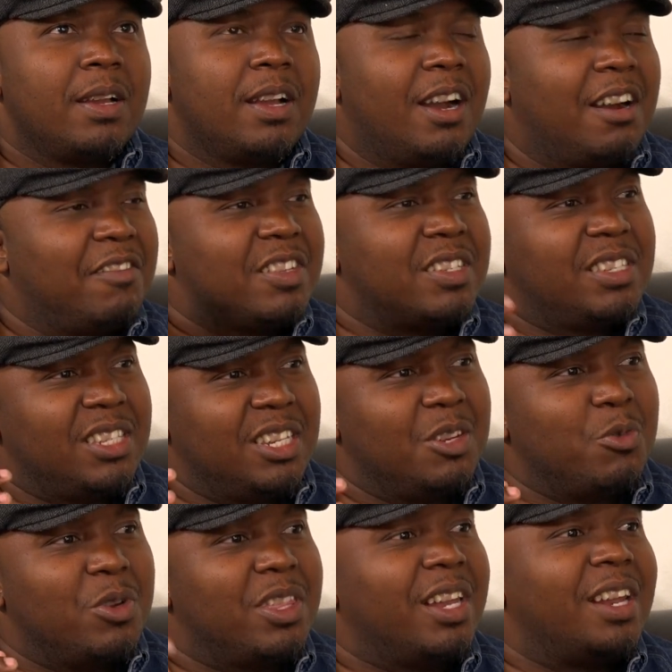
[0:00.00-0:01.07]
cover
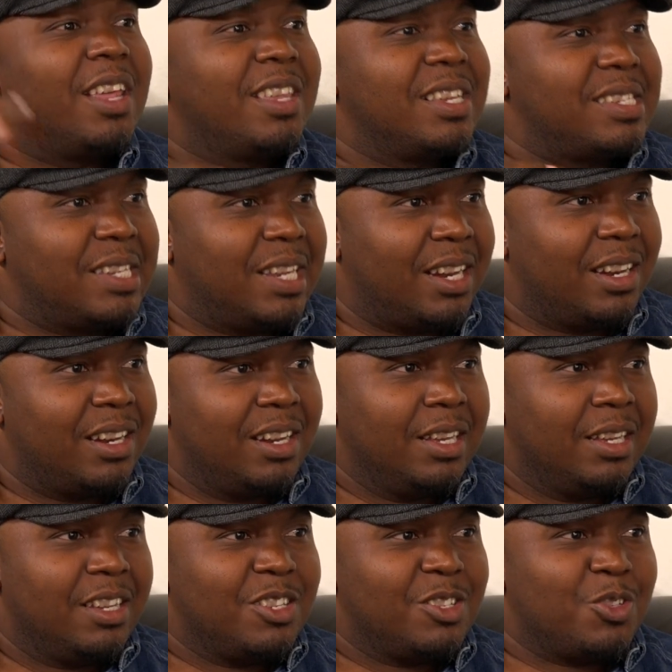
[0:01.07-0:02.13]
sin with another sin.
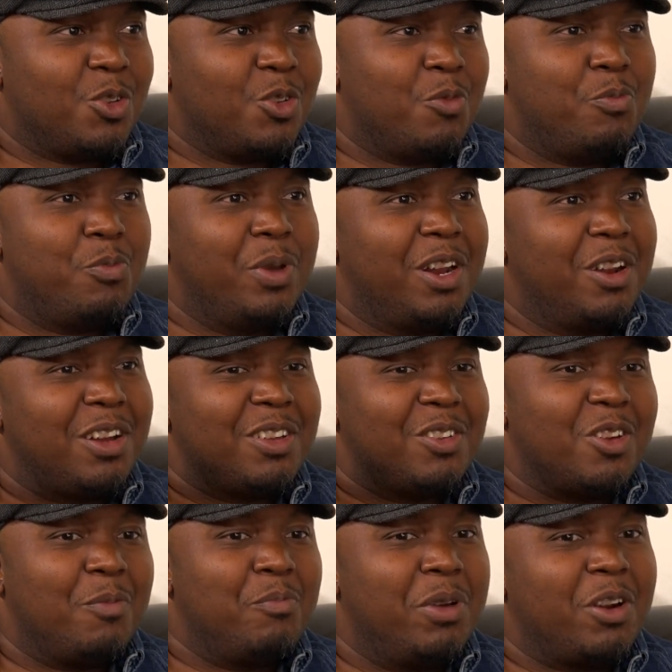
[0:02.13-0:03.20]
So
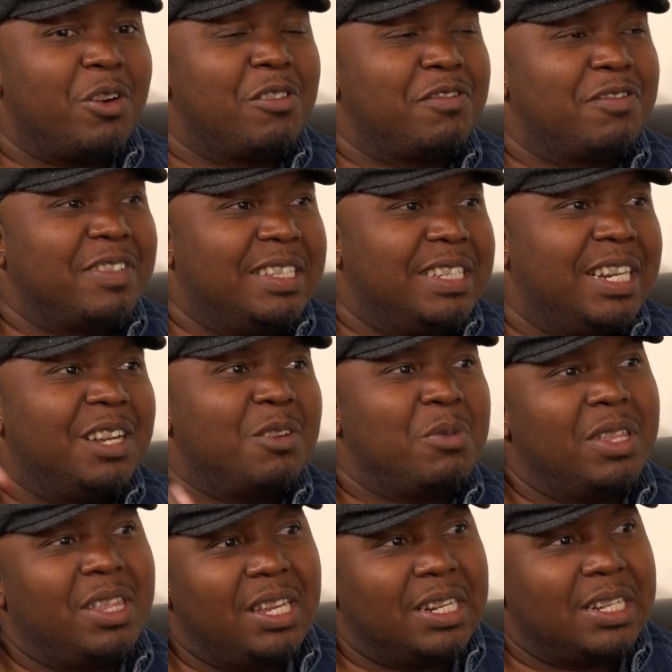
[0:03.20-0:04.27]
you're better off dealing
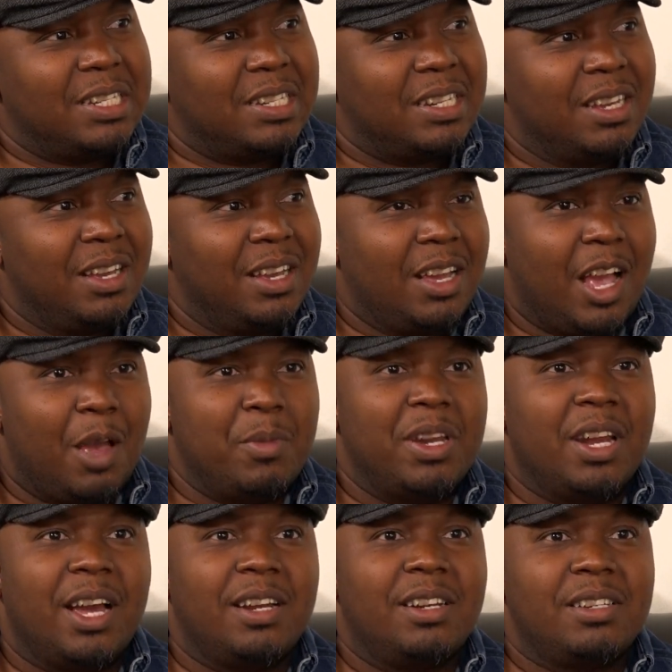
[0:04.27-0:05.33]
with it. I
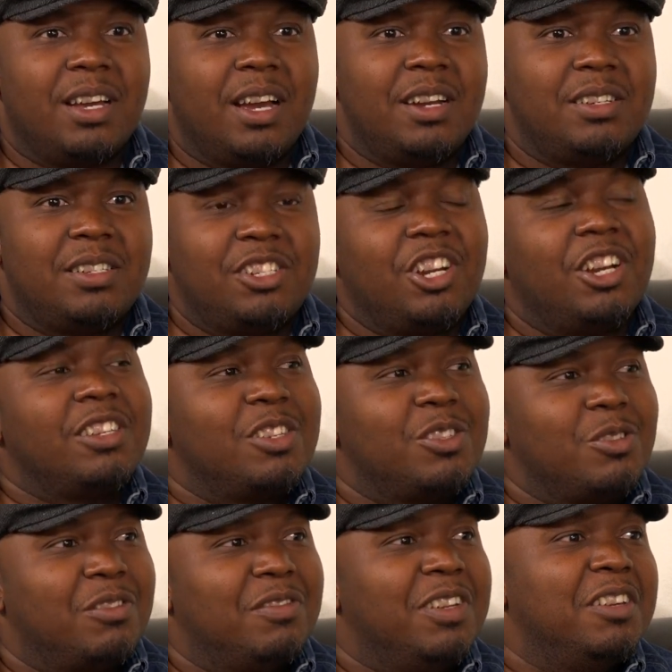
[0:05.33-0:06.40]
mean, I had
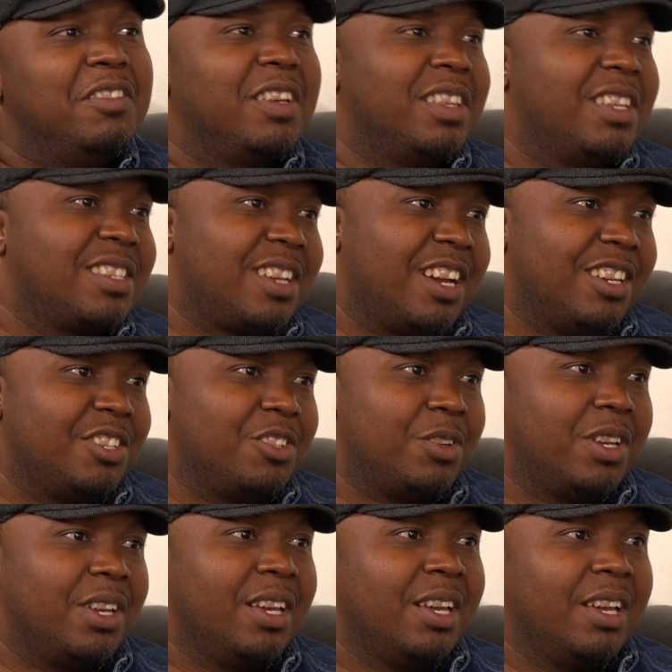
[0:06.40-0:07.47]
chances of leaving this
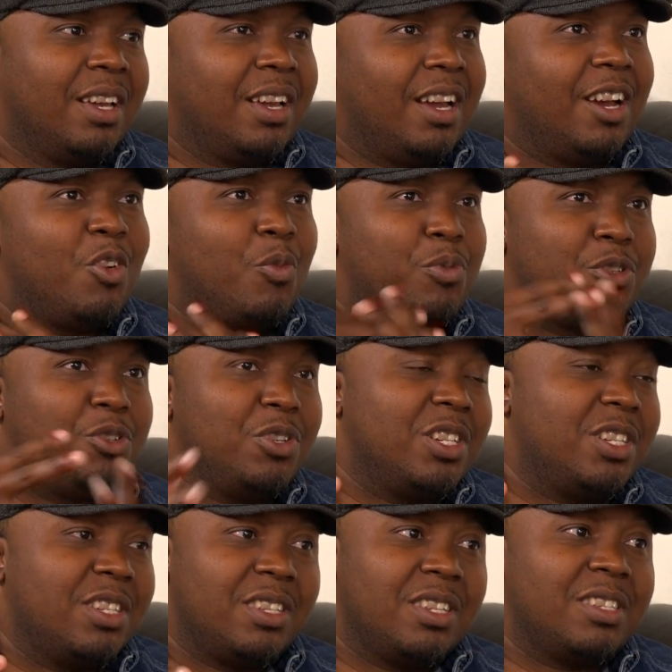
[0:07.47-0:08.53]
country. I had
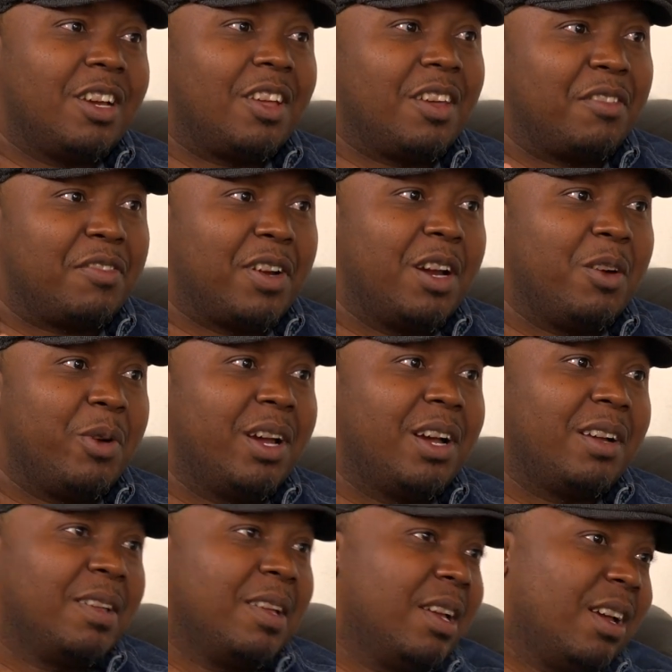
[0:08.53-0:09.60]
opportunities in South Africa
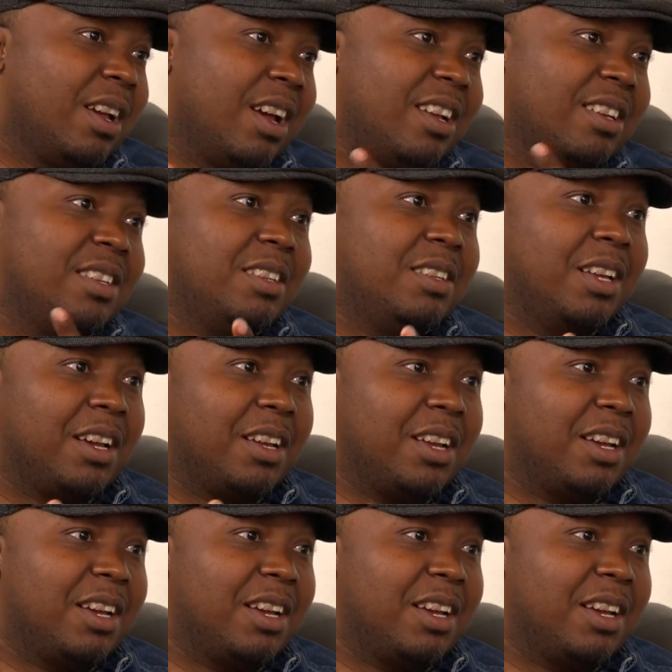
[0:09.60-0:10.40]
where I did